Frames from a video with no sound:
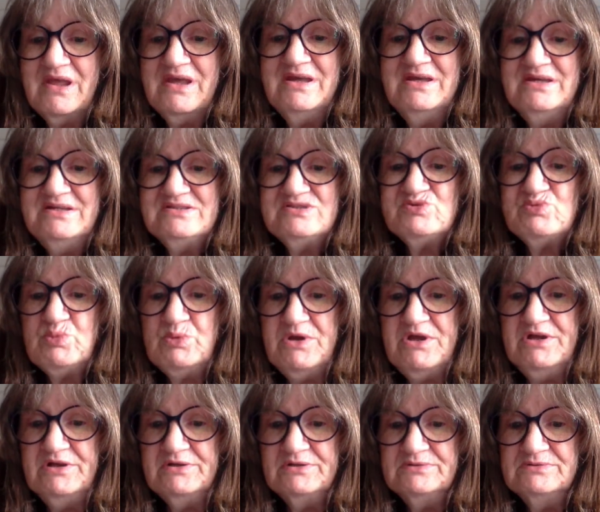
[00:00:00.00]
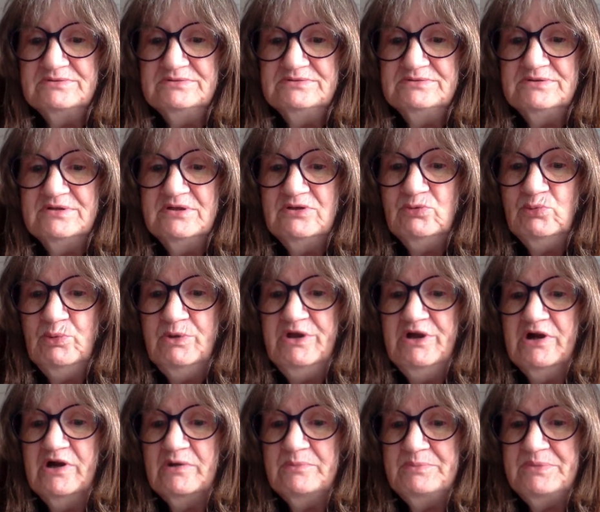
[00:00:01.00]
It's real. We
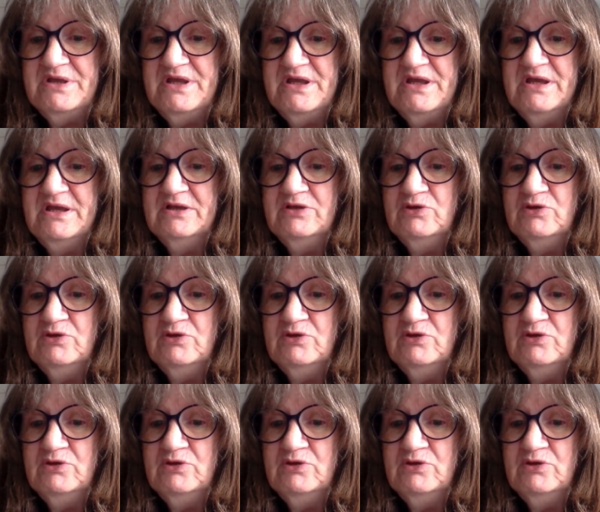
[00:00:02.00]
are being